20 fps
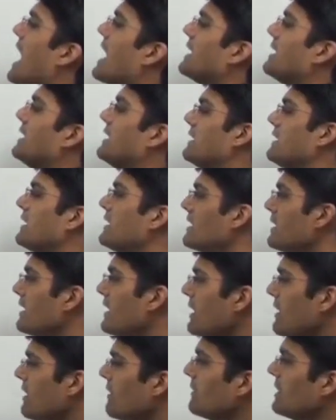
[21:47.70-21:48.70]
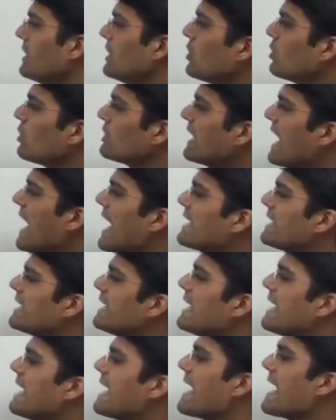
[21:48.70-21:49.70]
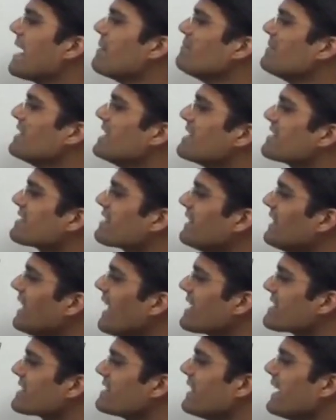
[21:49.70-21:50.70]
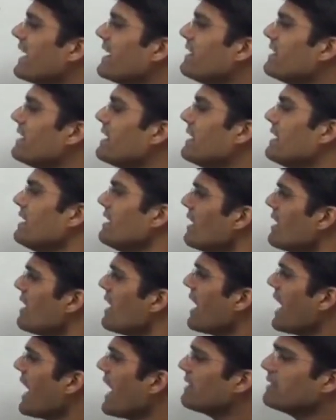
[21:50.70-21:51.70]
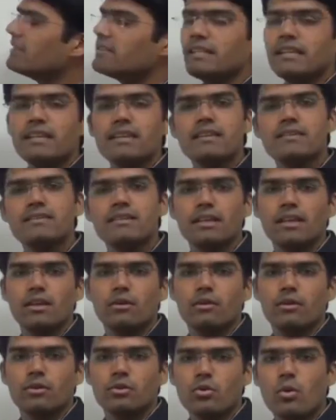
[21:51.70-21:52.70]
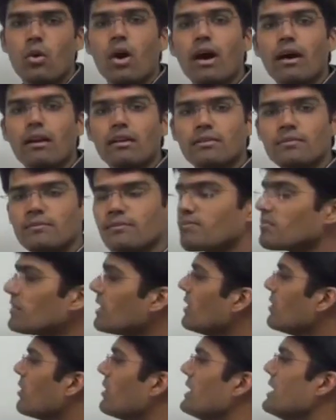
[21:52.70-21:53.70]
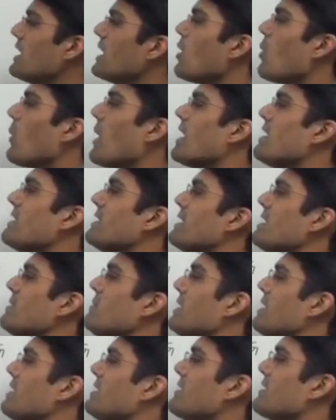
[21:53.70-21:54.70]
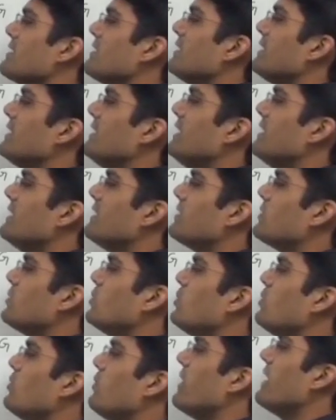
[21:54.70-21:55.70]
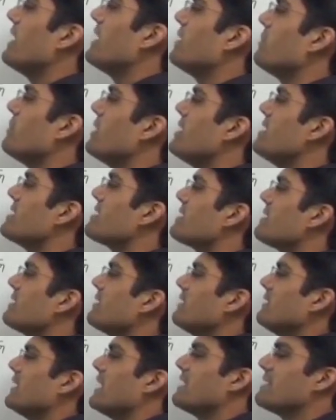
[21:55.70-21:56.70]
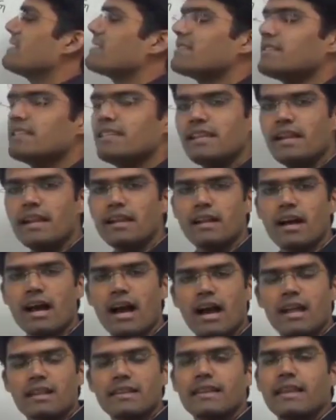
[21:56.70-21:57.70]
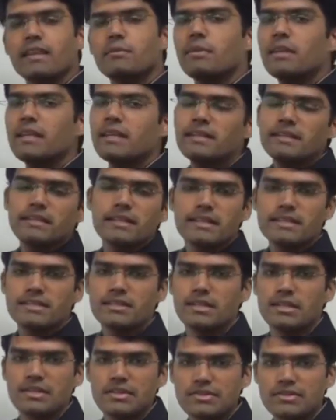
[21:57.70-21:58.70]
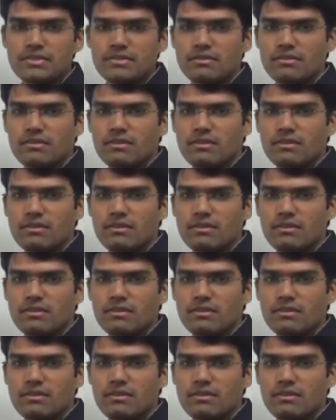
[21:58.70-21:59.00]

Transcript: R here, we know that M is less than T and T is equal to R. Now equality means these two variables, that is T and R, can be interchanged.